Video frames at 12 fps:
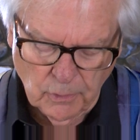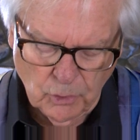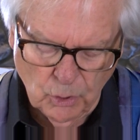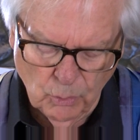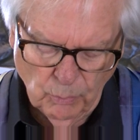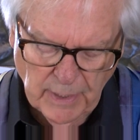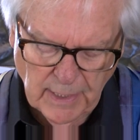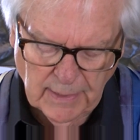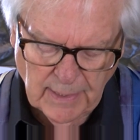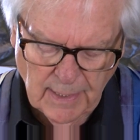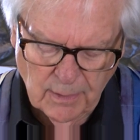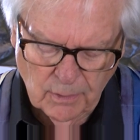to
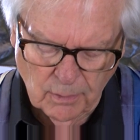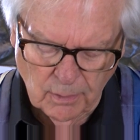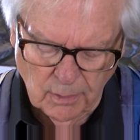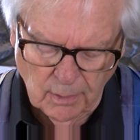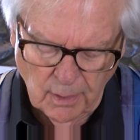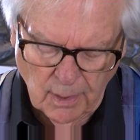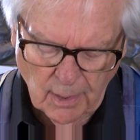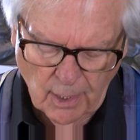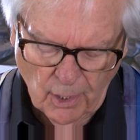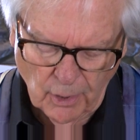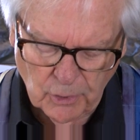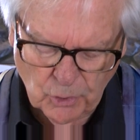rekindle
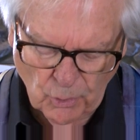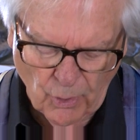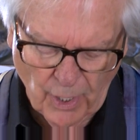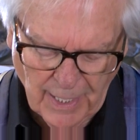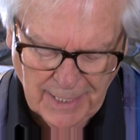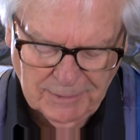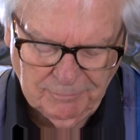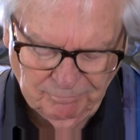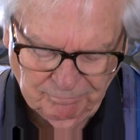our joy.